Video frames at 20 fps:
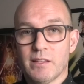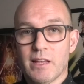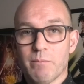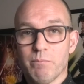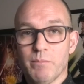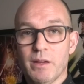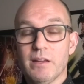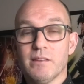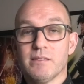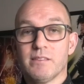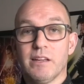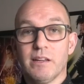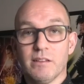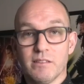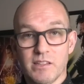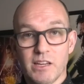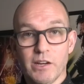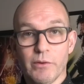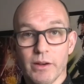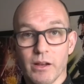that means the
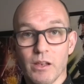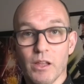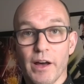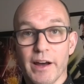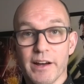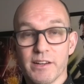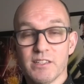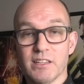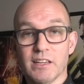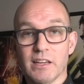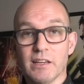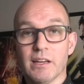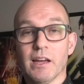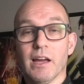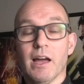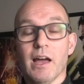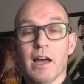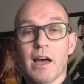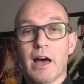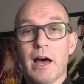interior lighting,
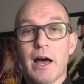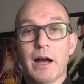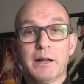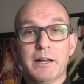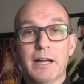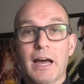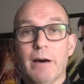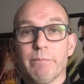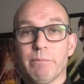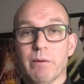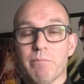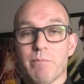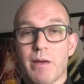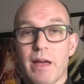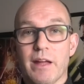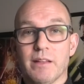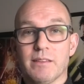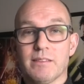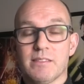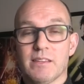carpet
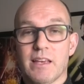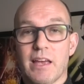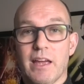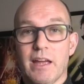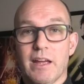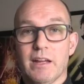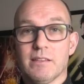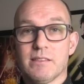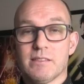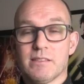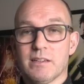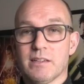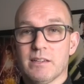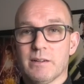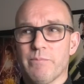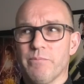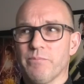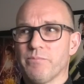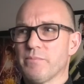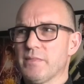mats, and,
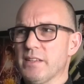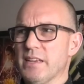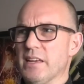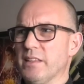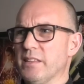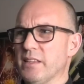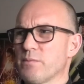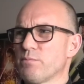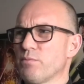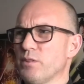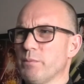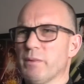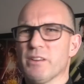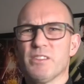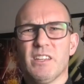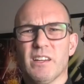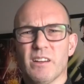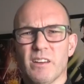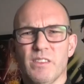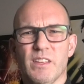that's pretty
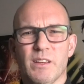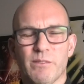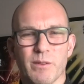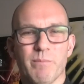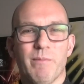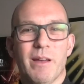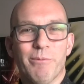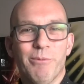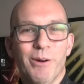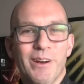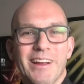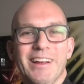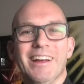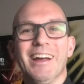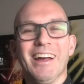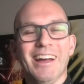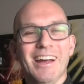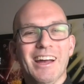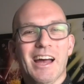much it, I think, from memory.